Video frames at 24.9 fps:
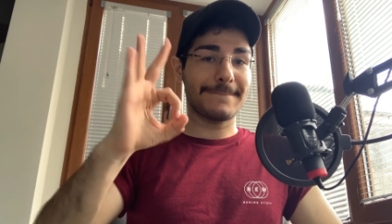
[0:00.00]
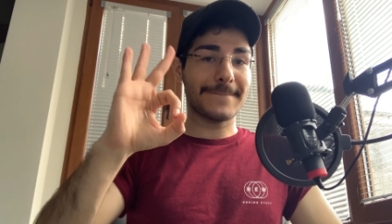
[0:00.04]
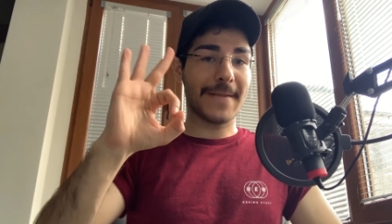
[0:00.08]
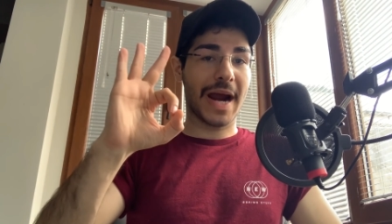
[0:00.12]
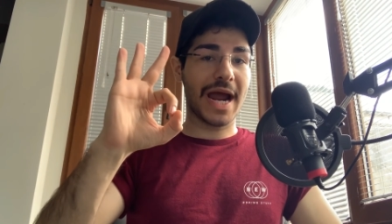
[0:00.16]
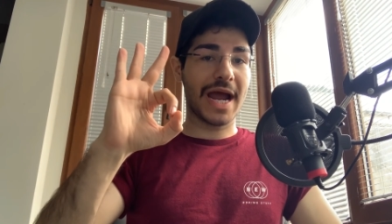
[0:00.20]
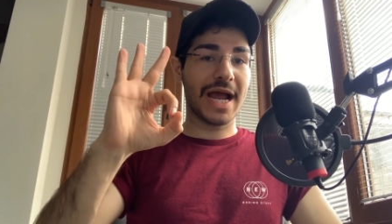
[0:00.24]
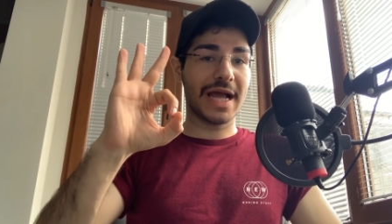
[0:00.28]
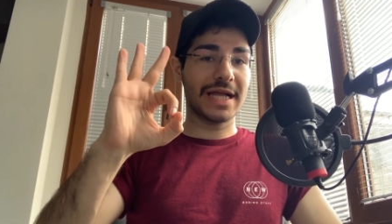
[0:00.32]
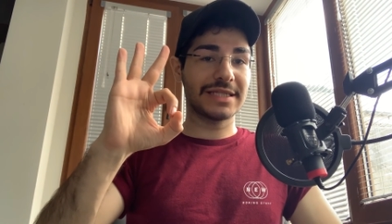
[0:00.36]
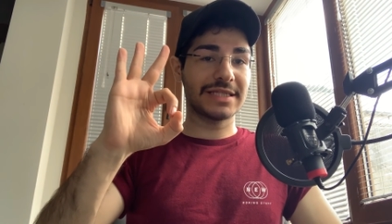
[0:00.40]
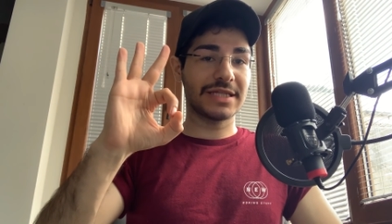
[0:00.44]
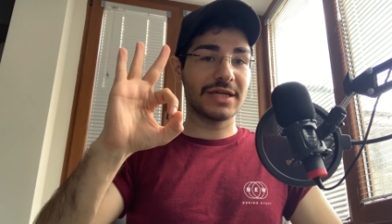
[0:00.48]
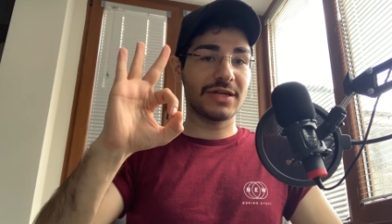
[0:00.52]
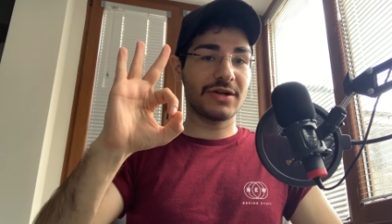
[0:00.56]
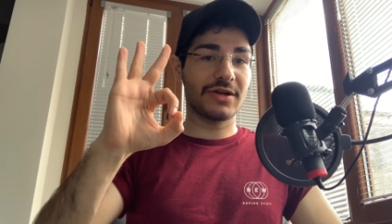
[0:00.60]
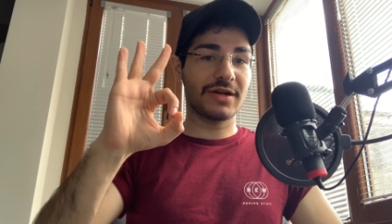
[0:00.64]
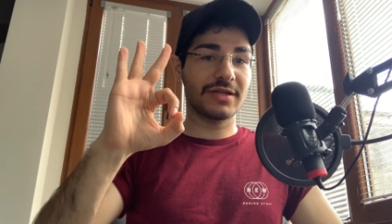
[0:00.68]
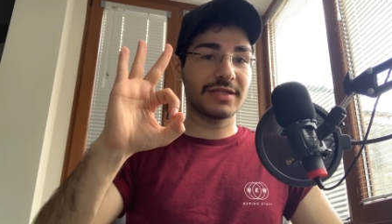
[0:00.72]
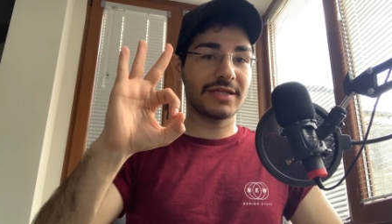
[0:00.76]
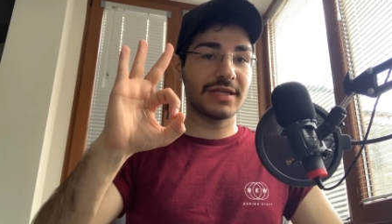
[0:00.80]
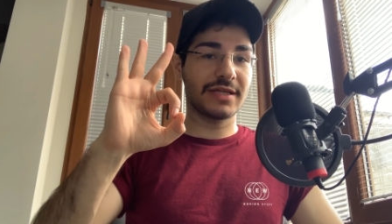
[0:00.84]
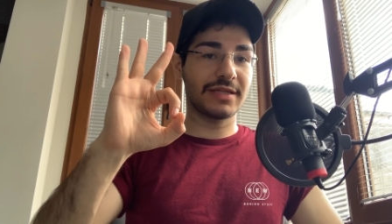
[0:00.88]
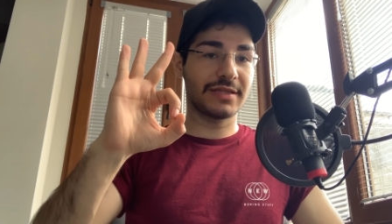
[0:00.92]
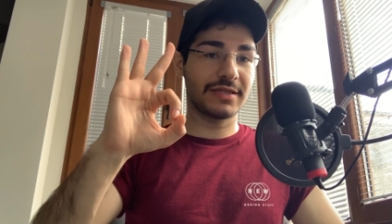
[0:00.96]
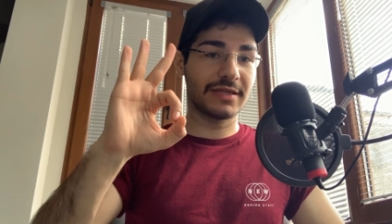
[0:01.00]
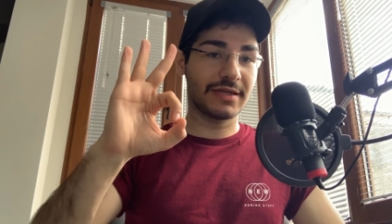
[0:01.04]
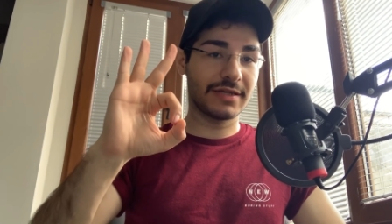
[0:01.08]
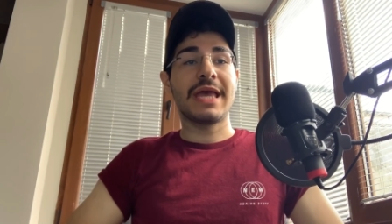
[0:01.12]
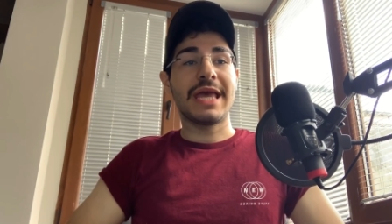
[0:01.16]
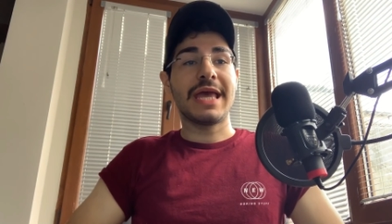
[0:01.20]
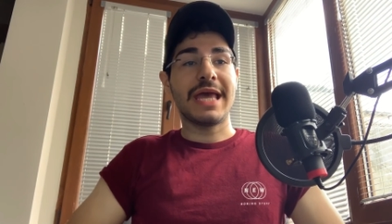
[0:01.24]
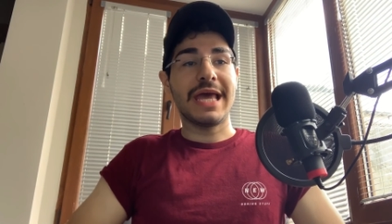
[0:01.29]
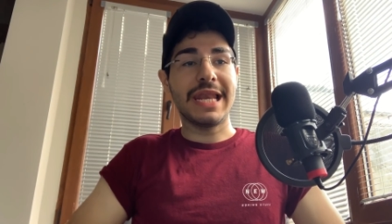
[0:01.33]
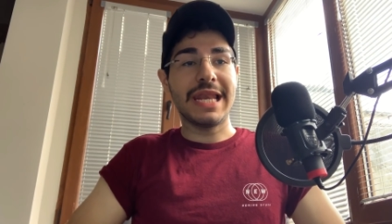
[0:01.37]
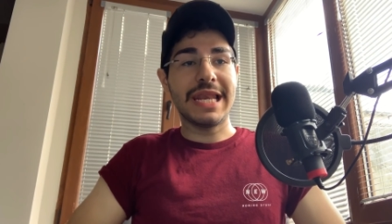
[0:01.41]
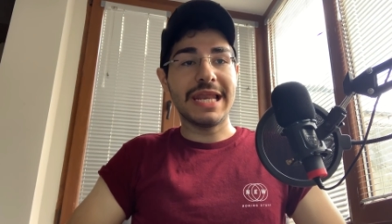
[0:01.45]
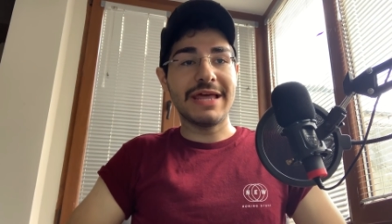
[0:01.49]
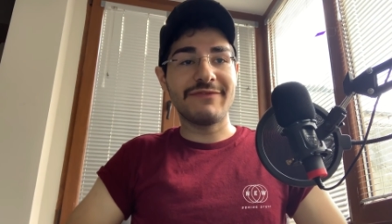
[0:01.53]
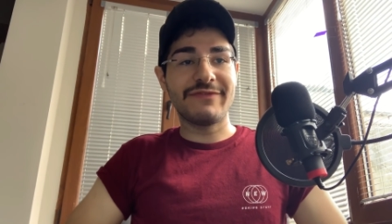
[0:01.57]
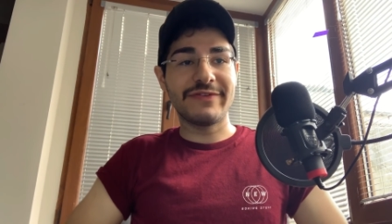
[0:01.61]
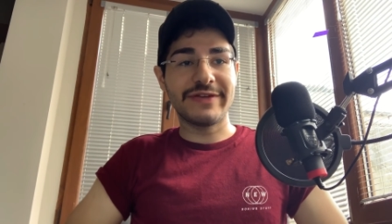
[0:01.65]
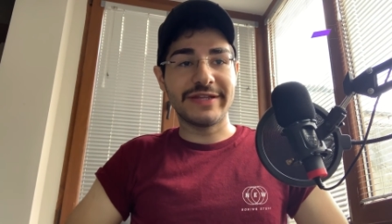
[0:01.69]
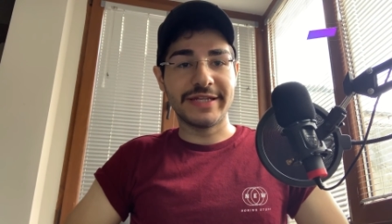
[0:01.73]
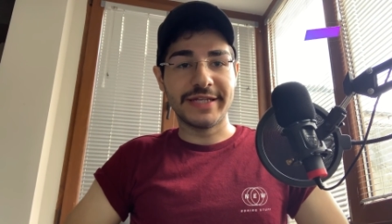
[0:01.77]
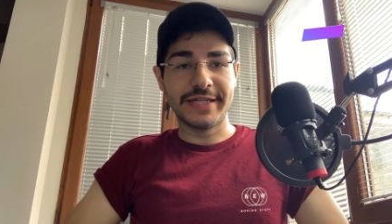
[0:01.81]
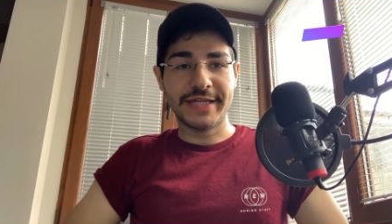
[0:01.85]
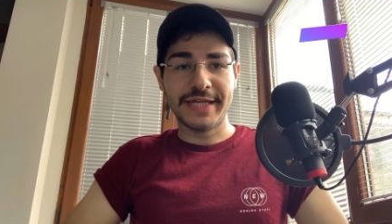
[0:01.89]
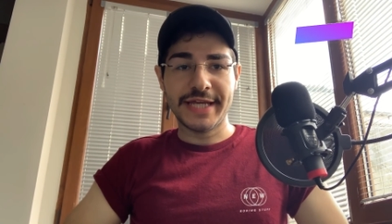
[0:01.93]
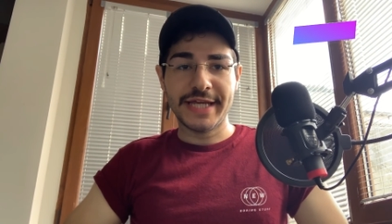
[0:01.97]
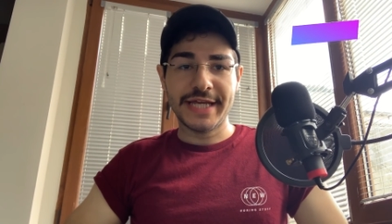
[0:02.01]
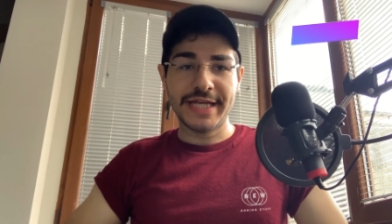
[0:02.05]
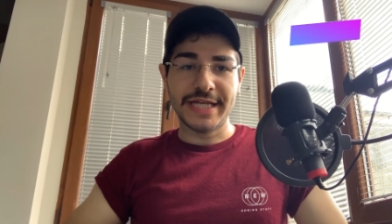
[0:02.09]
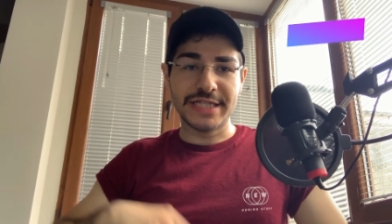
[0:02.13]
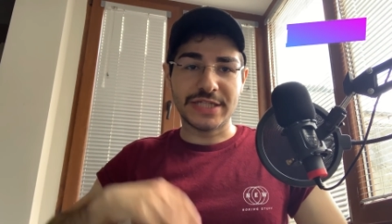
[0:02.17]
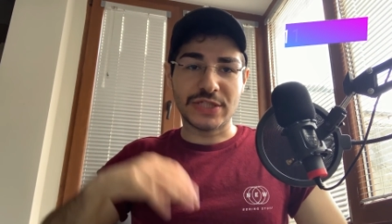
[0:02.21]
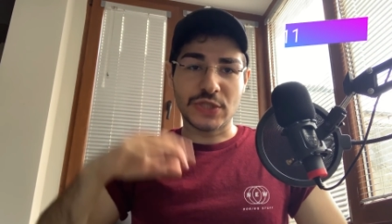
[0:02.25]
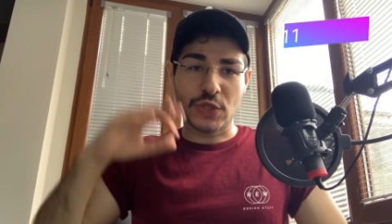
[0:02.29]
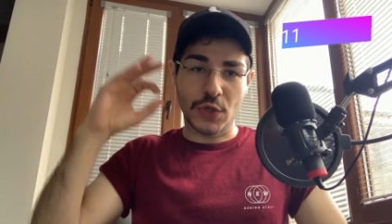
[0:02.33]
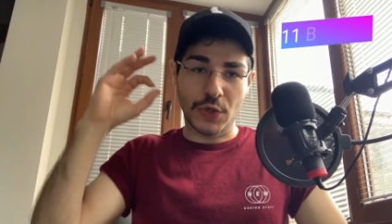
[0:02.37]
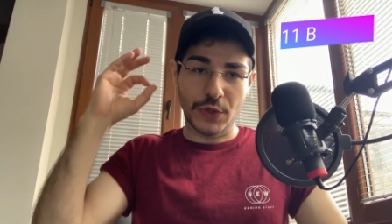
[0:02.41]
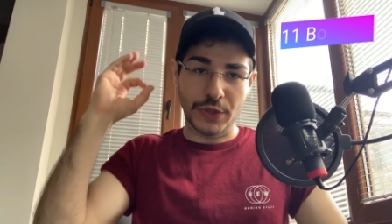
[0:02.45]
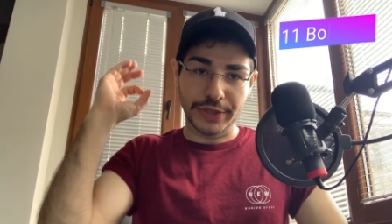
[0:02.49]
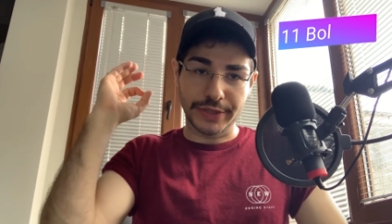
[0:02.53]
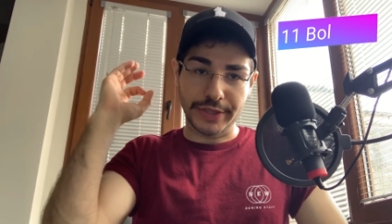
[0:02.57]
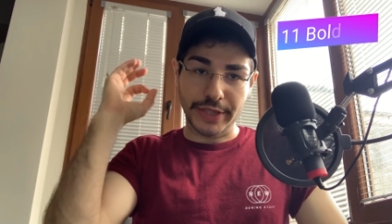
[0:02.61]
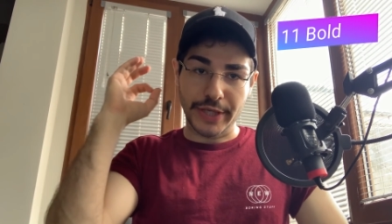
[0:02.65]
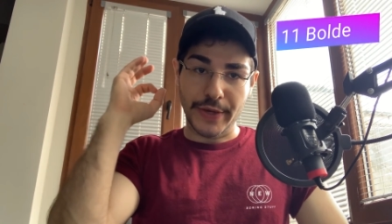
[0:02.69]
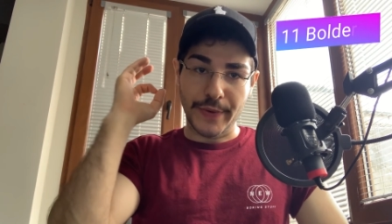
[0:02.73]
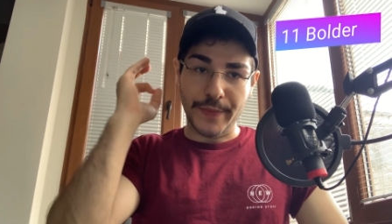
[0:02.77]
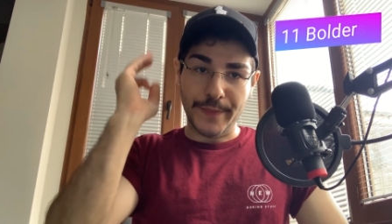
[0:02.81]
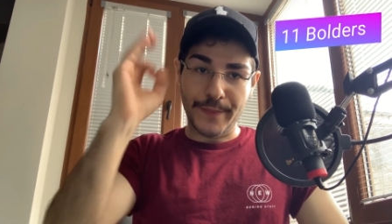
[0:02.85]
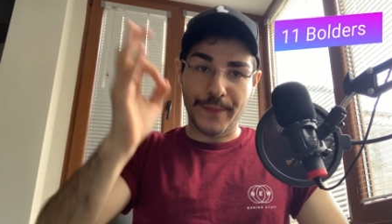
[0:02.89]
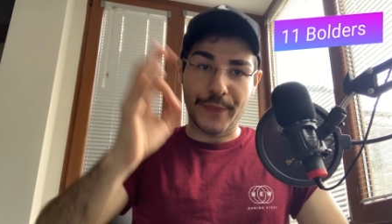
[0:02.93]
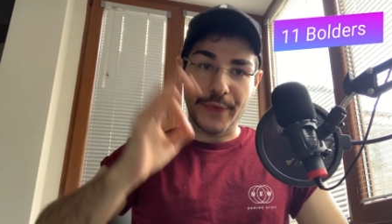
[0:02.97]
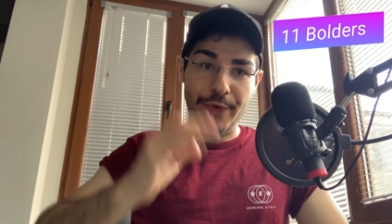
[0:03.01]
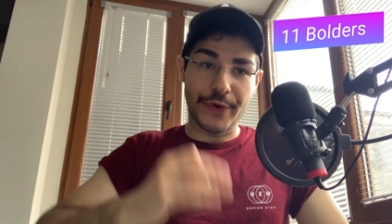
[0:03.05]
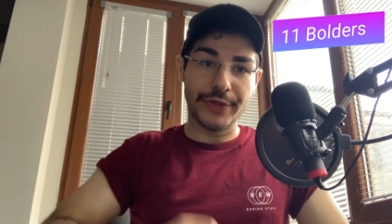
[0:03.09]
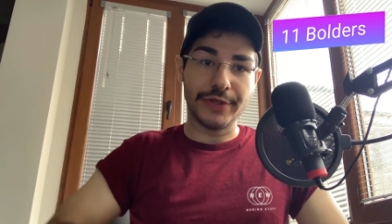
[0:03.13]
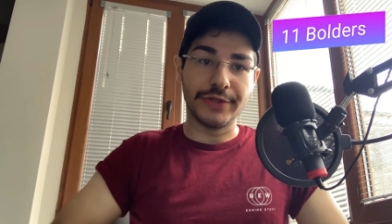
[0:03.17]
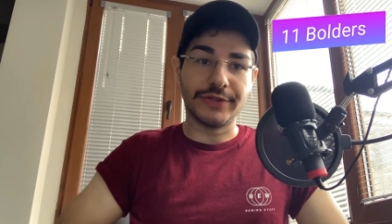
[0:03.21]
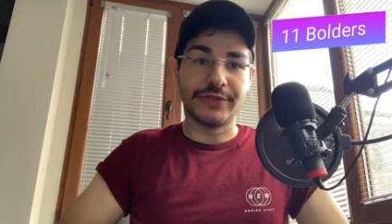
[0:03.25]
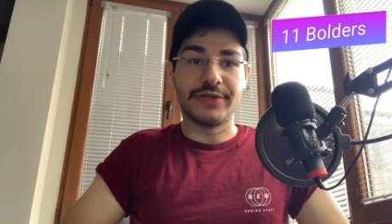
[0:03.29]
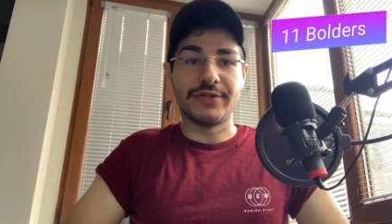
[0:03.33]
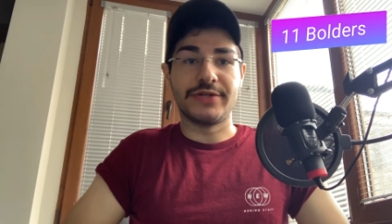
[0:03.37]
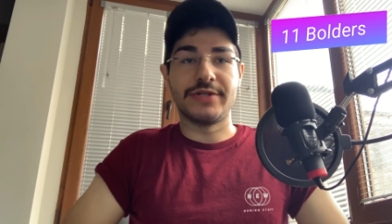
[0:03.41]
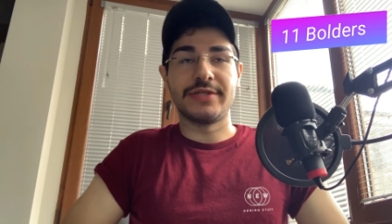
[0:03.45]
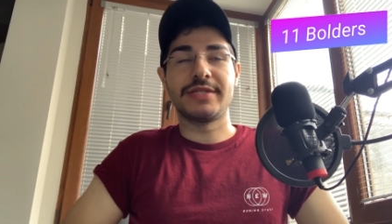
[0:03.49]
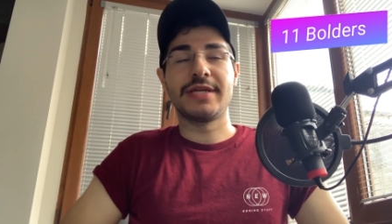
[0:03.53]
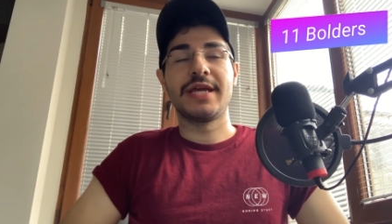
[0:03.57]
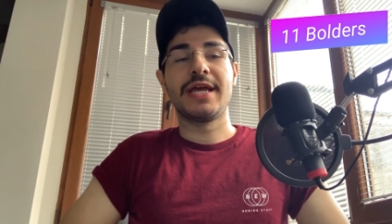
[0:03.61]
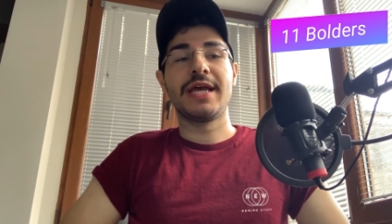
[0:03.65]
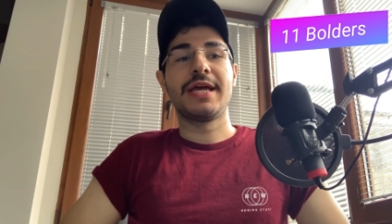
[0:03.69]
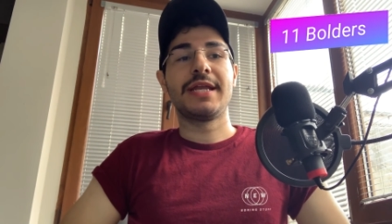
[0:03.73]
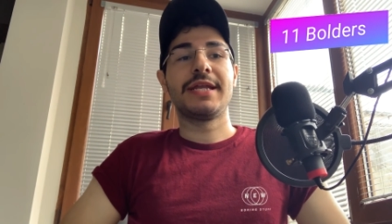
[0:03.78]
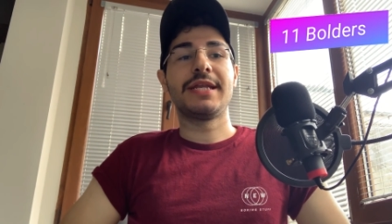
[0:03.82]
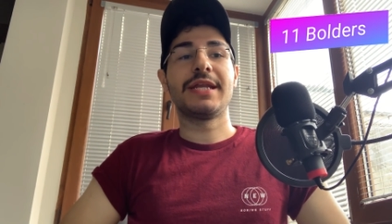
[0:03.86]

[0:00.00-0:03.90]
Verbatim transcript: ten out of ten. Eleven, it's called Bolders.